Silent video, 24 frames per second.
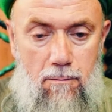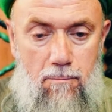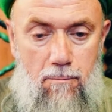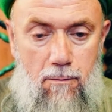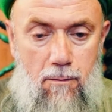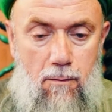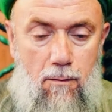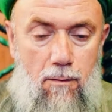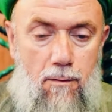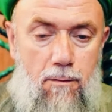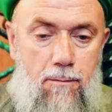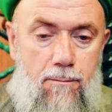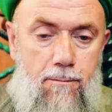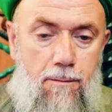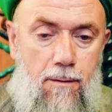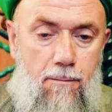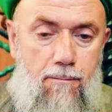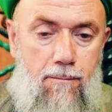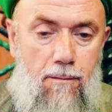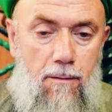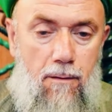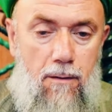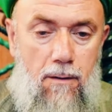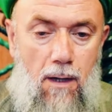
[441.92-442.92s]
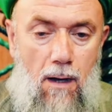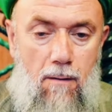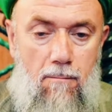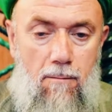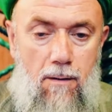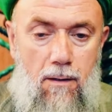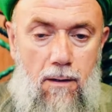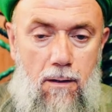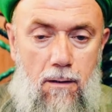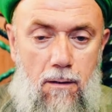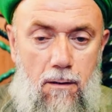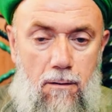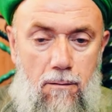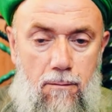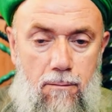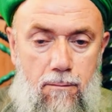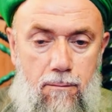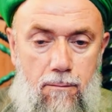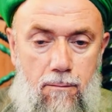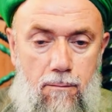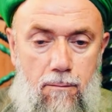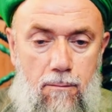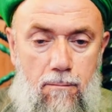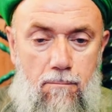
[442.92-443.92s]
Because people coming here,
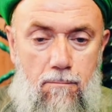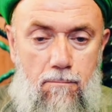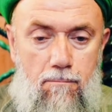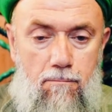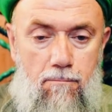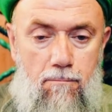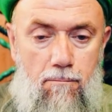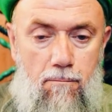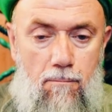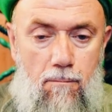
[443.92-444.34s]
to